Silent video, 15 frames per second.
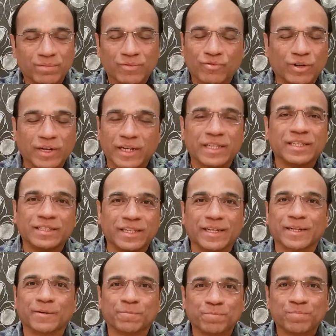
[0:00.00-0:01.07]
for
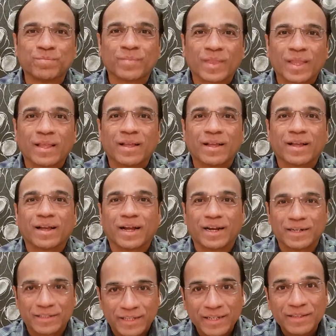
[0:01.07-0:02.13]
anything.
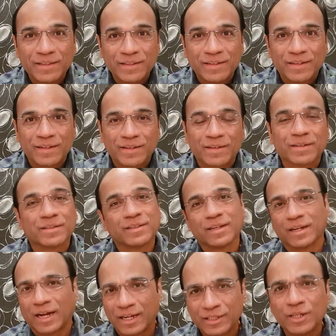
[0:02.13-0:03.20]
And then
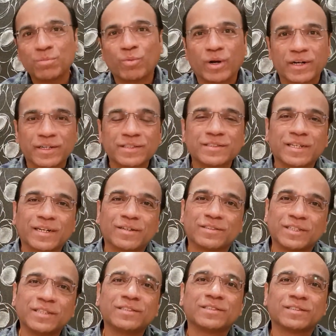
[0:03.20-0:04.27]
the other part is that
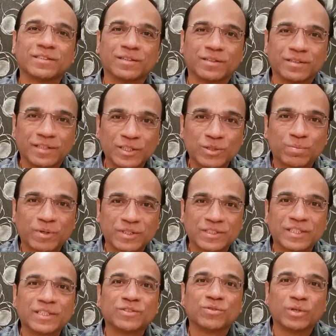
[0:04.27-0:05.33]
since this
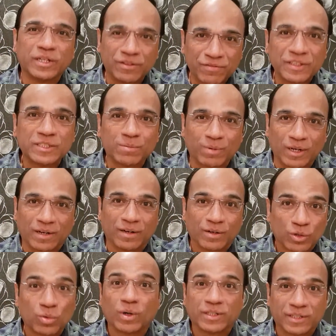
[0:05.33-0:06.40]
person is invisible
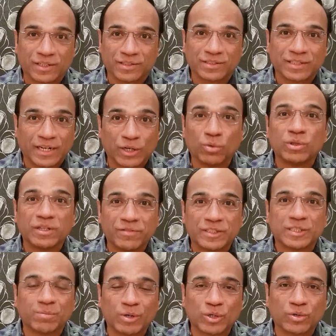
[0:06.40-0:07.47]
to others and only
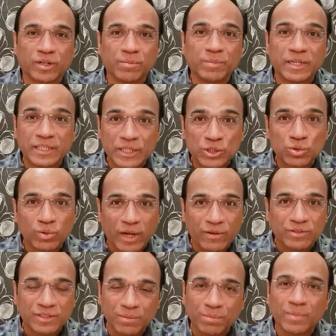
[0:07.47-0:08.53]
visible to him, he needs to have
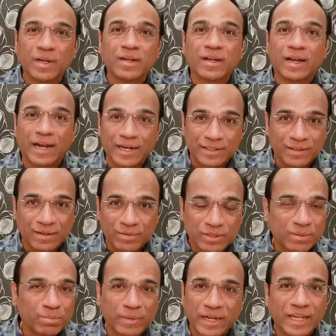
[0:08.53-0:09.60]
some
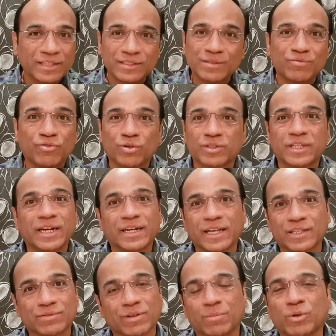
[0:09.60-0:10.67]
mechanism for that
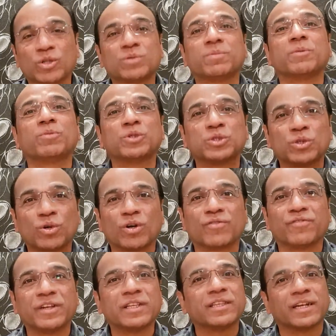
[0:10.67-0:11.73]
as well, because people should not
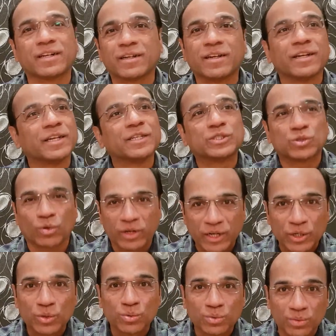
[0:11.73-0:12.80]
feel that he's talking